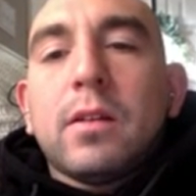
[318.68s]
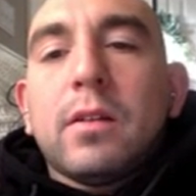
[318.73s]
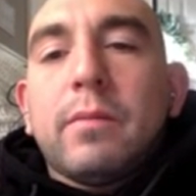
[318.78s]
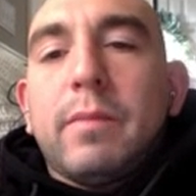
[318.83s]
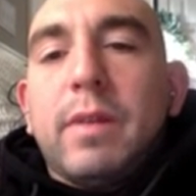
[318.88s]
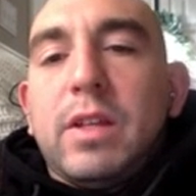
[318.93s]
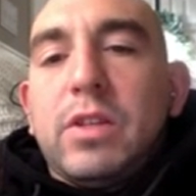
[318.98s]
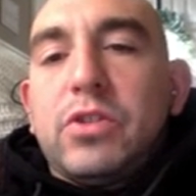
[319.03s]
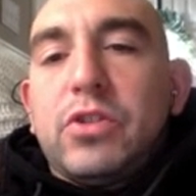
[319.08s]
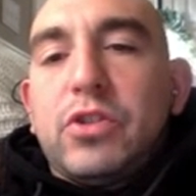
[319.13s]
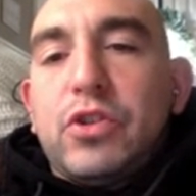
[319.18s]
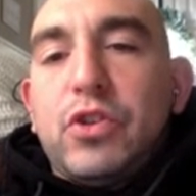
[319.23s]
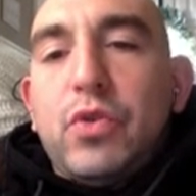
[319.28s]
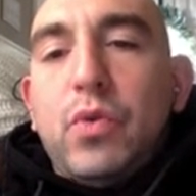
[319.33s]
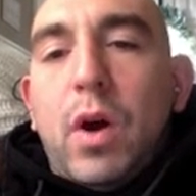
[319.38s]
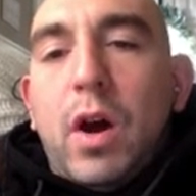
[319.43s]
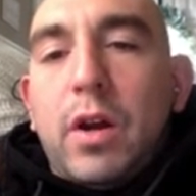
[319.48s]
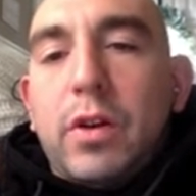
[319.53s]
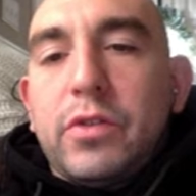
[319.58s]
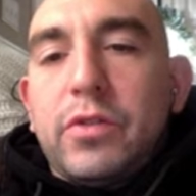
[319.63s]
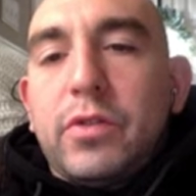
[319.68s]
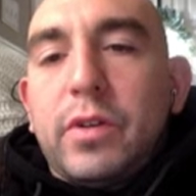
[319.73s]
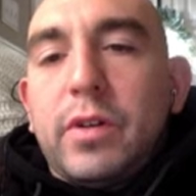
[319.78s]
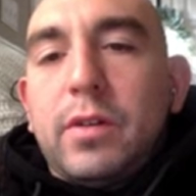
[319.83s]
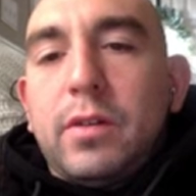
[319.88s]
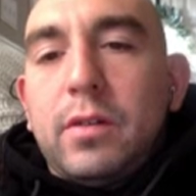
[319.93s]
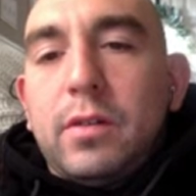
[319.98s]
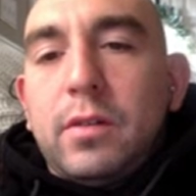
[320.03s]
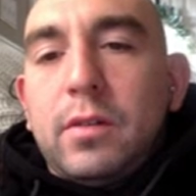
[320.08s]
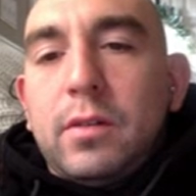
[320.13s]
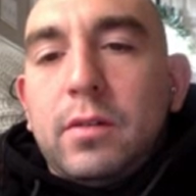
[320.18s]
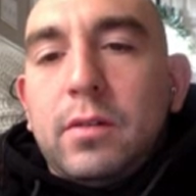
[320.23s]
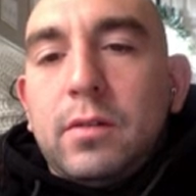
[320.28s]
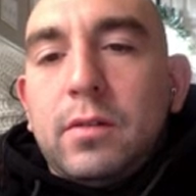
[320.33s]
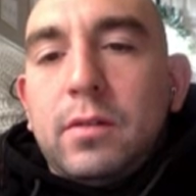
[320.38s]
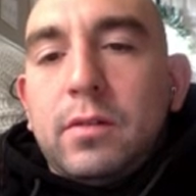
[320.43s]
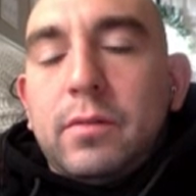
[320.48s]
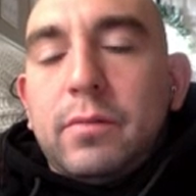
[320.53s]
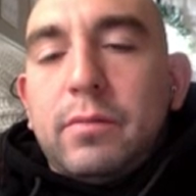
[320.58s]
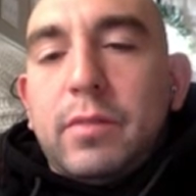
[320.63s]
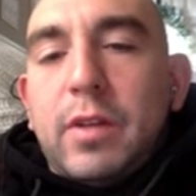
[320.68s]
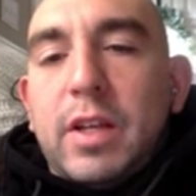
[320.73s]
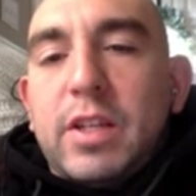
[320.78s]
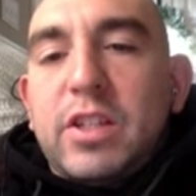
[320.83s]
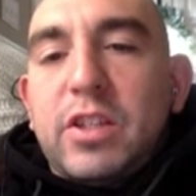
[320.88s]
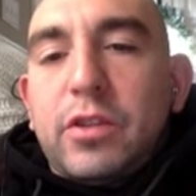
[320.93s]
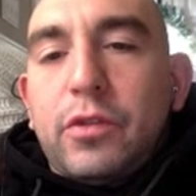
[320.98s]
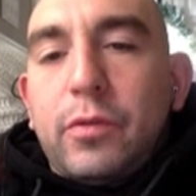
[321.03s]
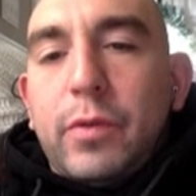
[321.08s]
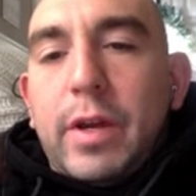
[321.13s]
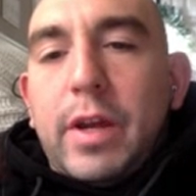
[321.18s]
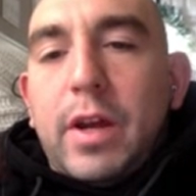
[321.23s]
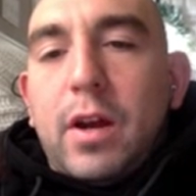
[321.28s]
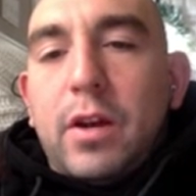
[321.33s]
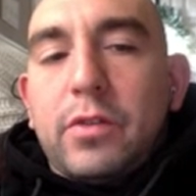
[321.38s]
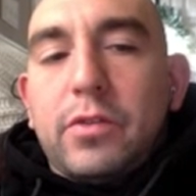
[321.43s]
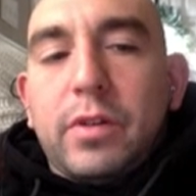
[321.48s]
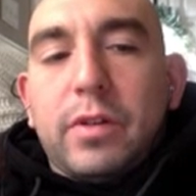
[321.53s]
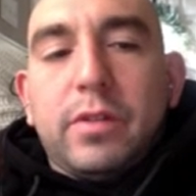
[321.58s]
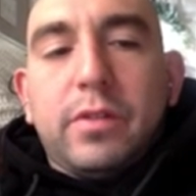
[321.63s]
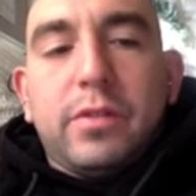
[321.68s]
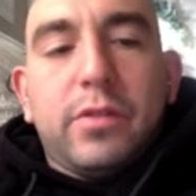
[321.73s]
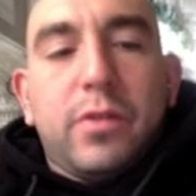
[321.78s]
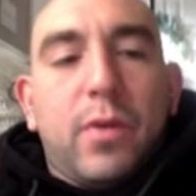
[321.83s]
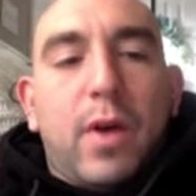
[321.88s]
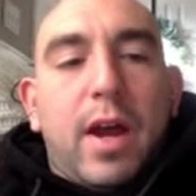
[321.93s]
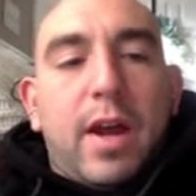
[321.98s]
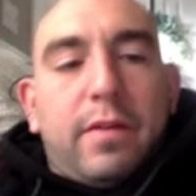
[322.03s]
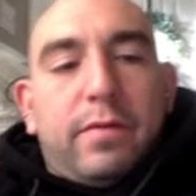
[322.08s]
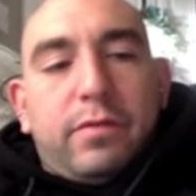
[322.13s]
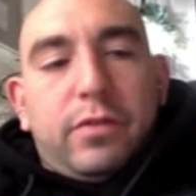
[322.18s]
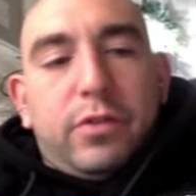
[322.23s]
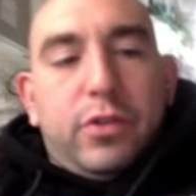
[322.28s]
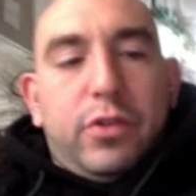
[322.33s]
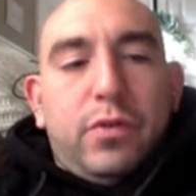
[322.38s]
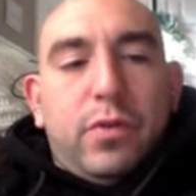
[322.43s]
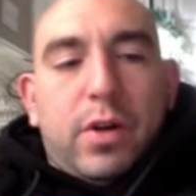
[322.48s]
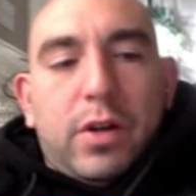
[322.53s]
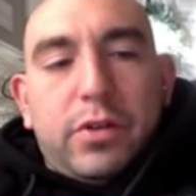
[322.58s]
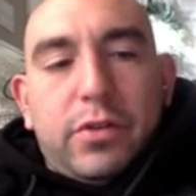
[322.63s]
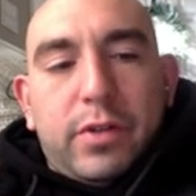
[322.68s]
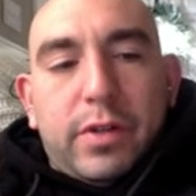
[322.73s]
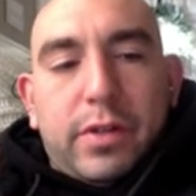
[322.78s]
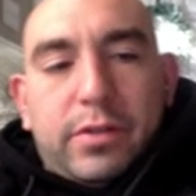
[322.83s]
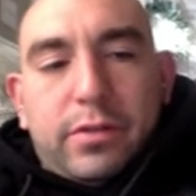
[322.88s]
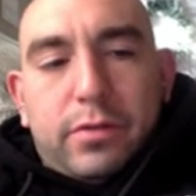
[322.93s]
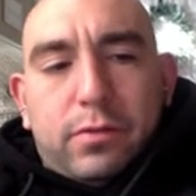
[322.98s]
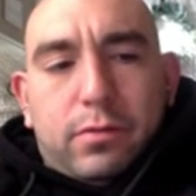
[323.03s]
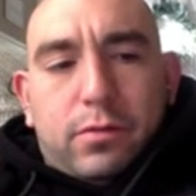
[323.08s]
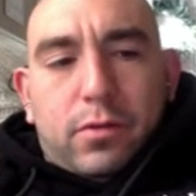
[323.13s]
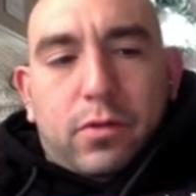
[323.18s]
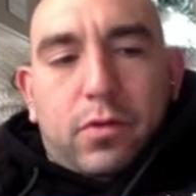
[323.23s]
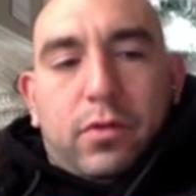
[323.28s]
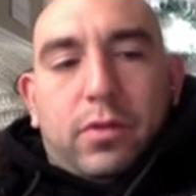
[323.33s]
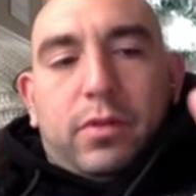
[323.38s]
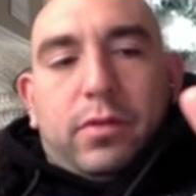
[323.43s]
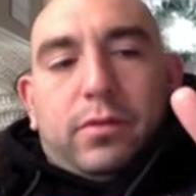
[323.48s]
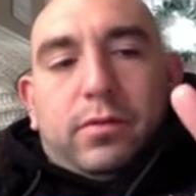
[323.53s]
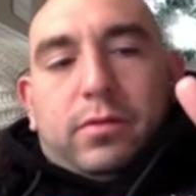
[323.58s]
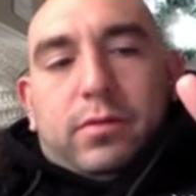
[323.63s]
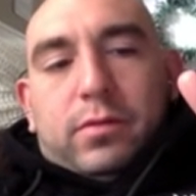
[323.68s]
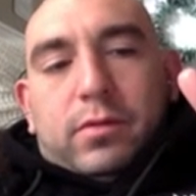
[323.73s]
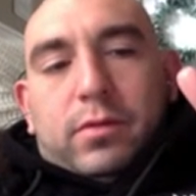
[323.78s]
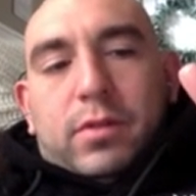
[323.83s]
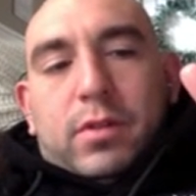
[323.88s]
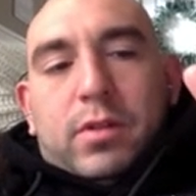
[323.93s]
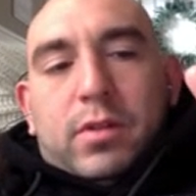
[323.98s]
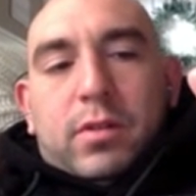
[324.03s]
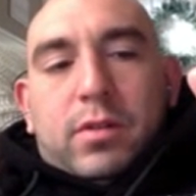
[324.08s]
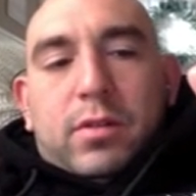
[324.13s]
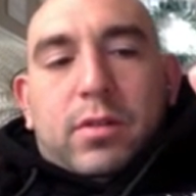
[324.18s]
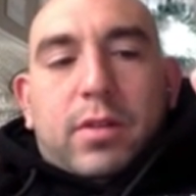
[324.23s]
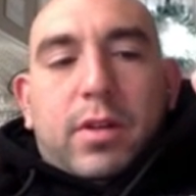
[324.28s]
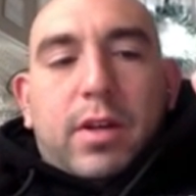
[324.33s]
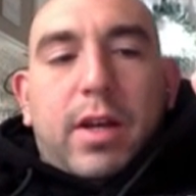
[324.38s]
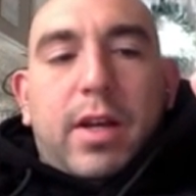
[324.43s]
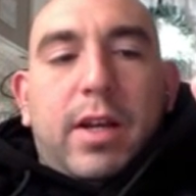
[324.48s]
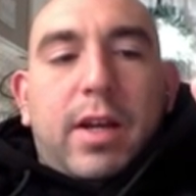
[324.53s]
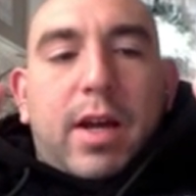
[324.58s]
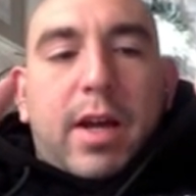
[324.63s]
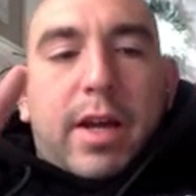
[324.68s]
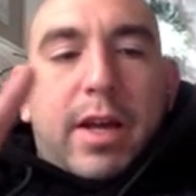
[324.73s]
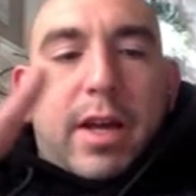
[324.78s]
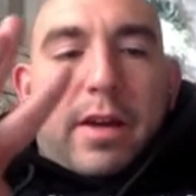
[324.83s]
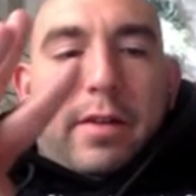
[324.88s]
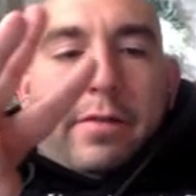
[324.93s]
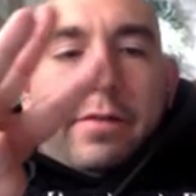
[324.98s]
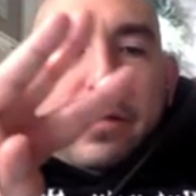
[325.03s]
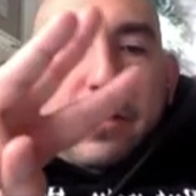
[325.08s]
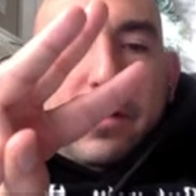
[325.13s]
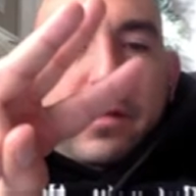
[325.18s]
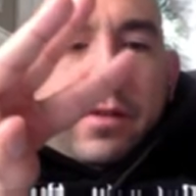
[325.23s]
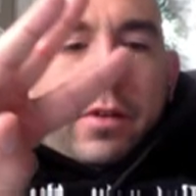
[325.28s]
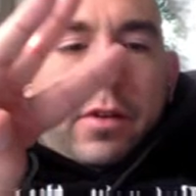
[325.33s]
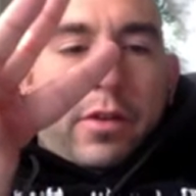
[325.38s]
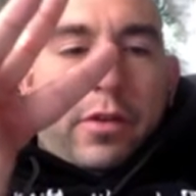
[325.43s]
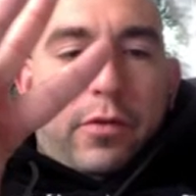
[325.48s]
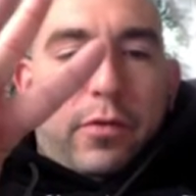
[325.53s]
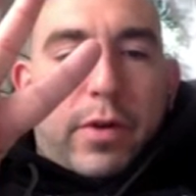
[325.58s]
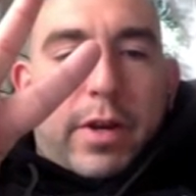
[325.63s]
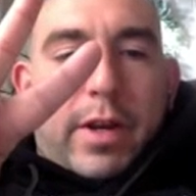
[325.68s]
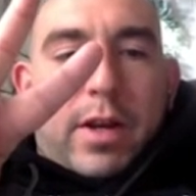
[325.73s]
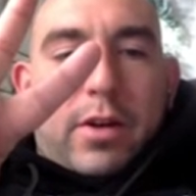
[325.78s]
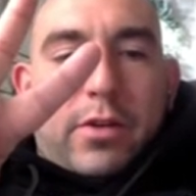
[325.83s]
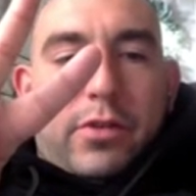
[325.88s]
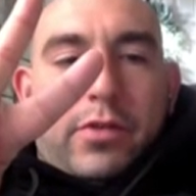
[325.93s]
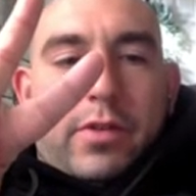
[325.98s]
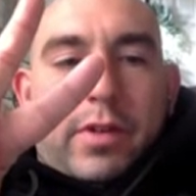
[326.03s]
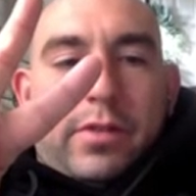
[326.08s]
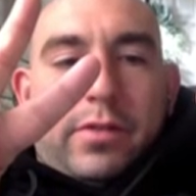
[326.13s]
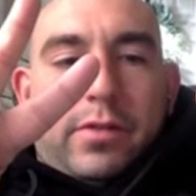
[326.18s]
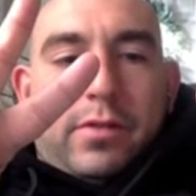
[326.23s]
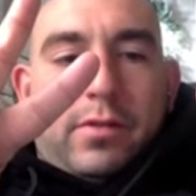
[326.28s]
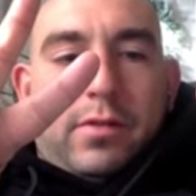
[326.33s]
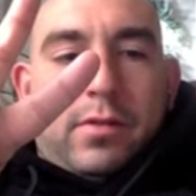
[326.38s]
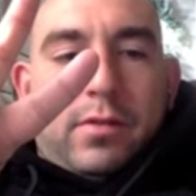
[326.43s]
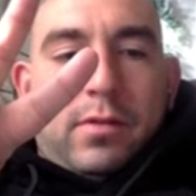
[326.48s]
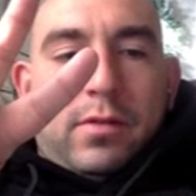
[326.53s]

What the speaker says: means 200 plus 300. So I have 200s, hold on, and I have 300s.